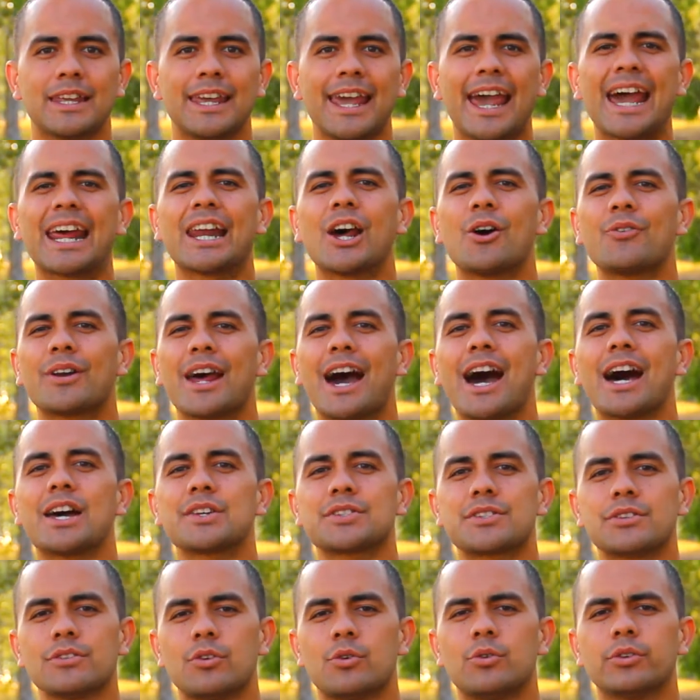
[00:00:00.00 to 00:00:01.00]
And I want to
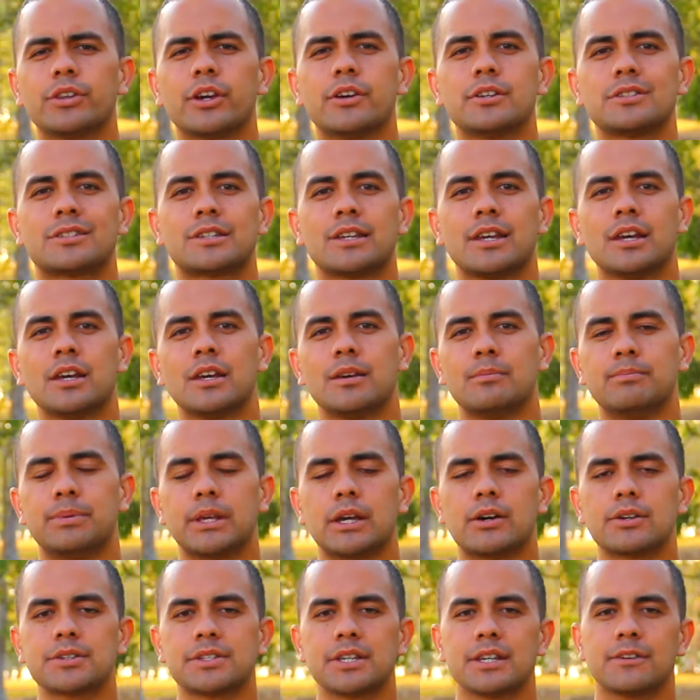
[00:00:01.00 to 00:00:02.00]
ask all those
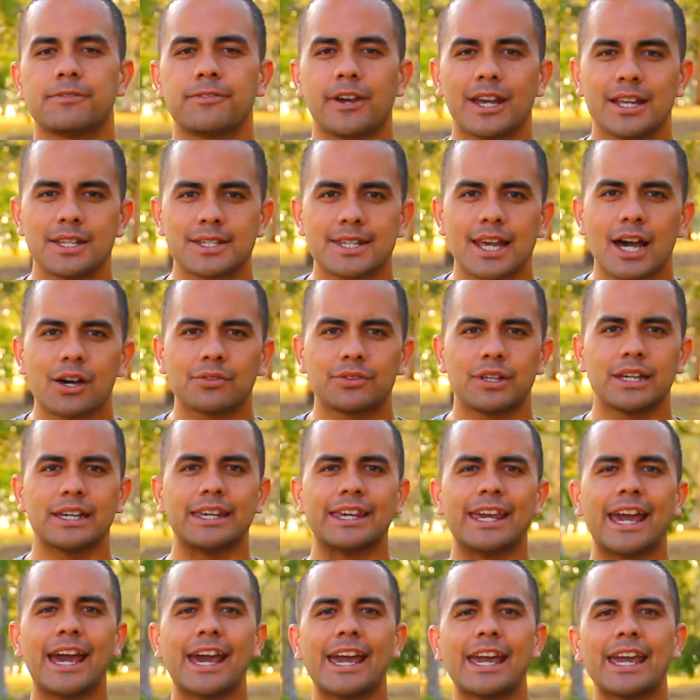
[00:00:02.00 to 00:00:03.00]
Beyonce fans out there,
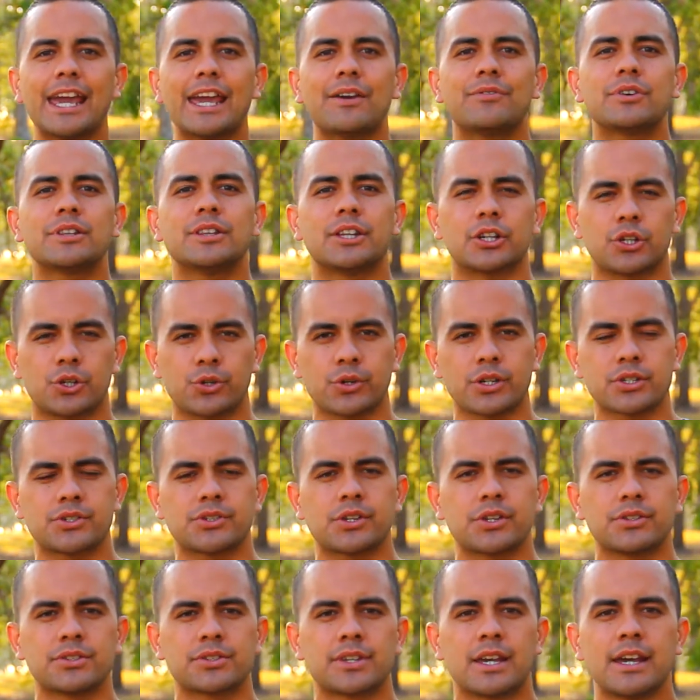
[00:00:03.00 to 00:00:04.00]
yea, even the
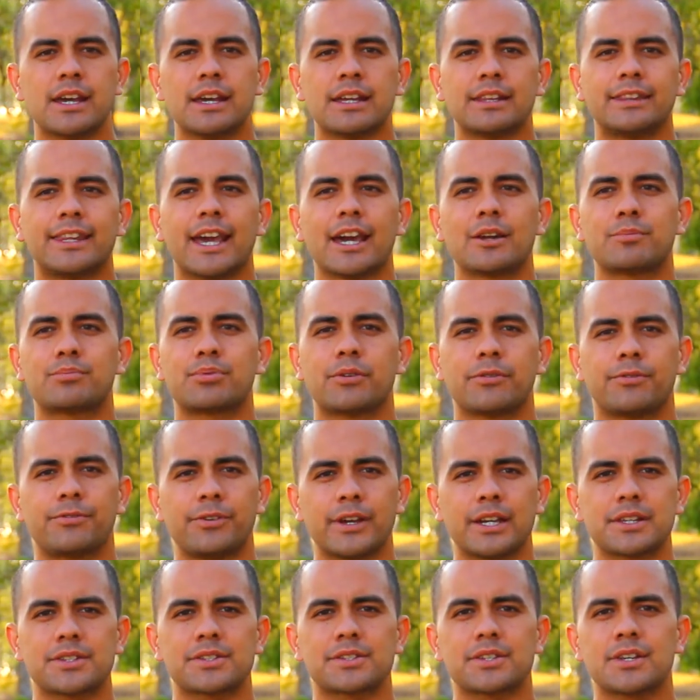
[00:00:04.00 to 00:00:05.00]
Christians that
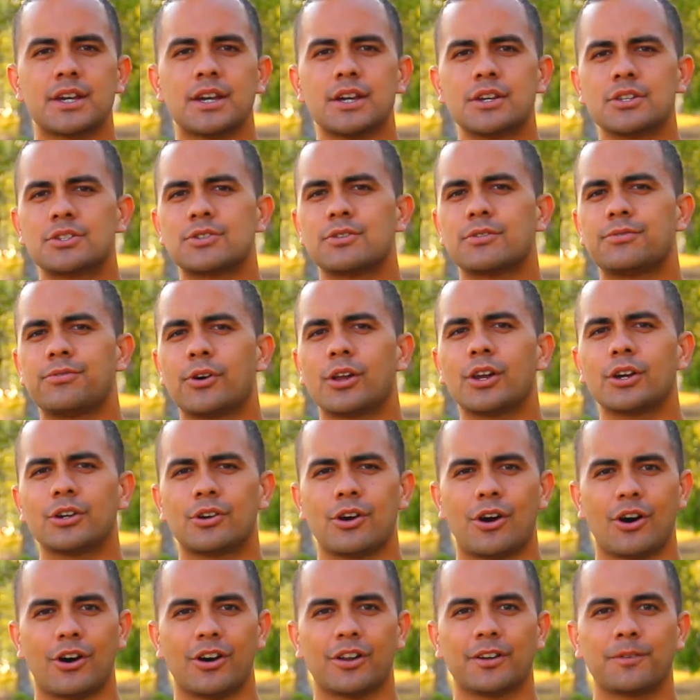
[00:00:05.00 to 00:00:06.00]
profess to follow
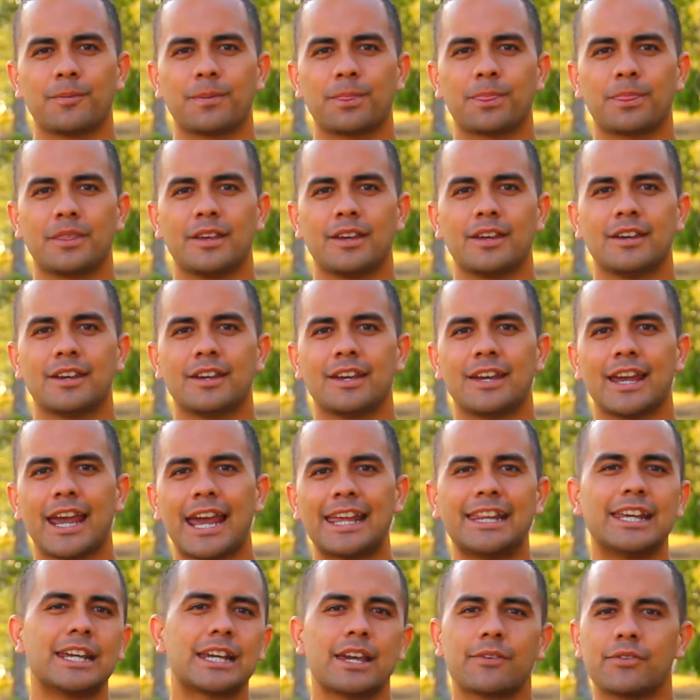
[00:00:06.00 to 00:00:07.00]
God,
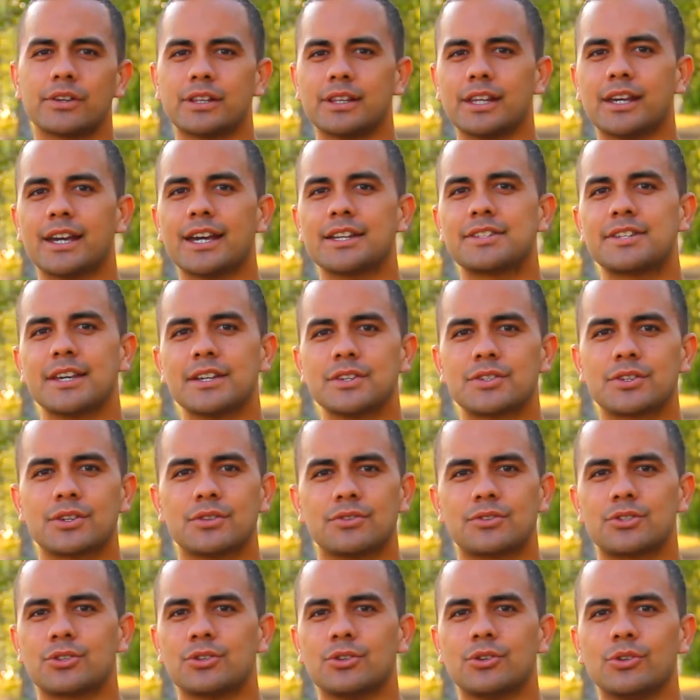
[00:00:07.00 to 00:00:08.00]
and they're giving their attention
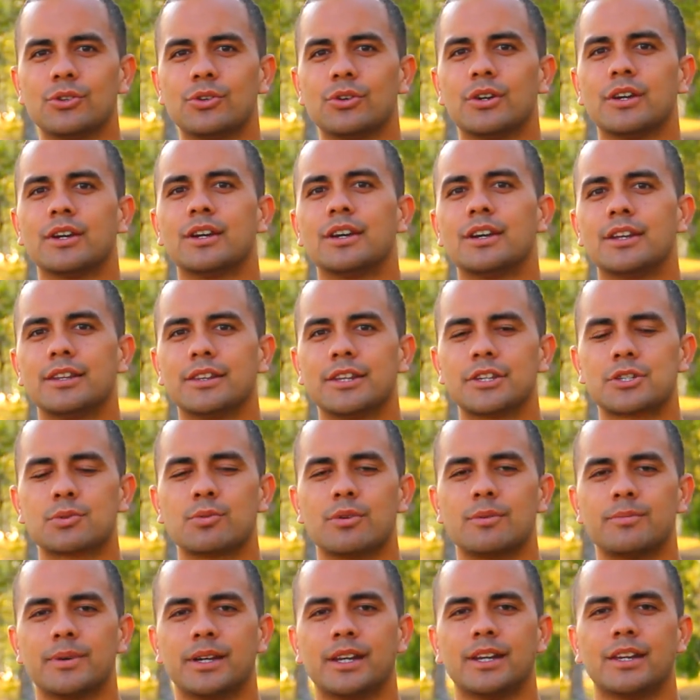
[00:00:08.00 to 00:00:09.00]
to this
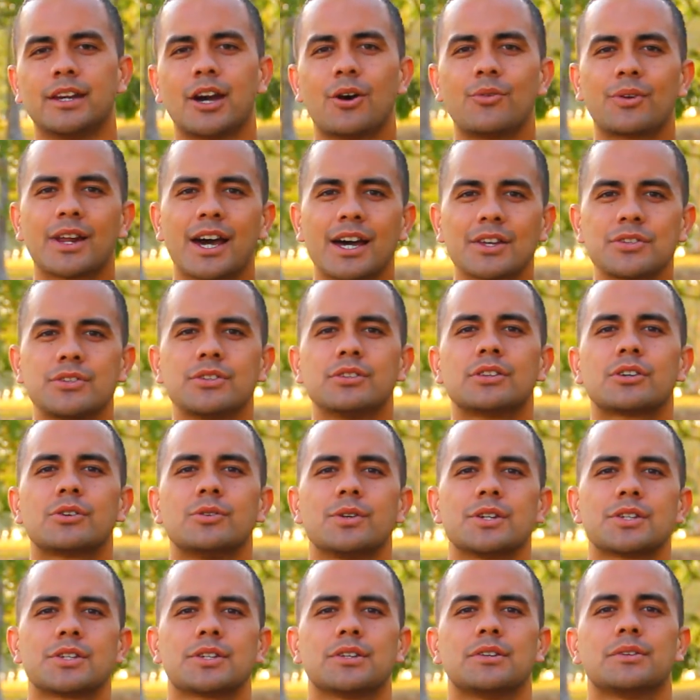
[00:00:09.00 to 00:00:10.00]
woman. I want to ask you the
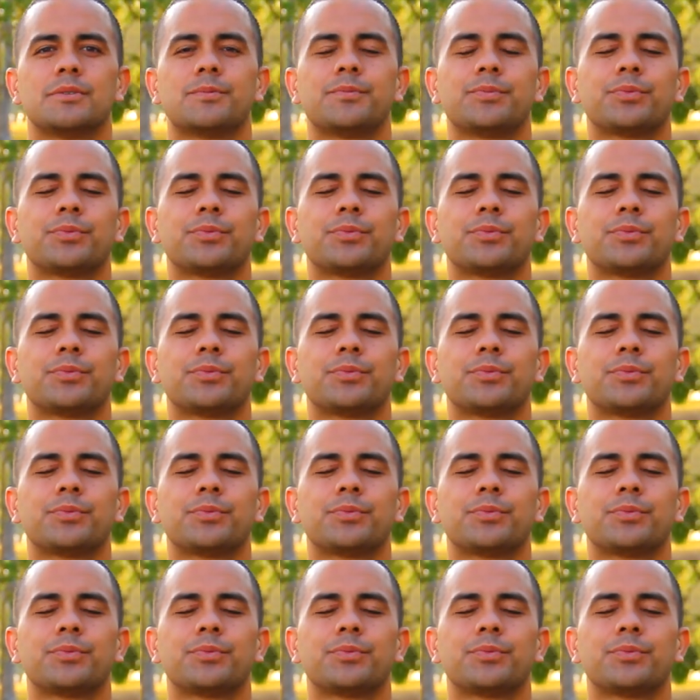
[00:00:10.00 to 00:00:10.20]
question.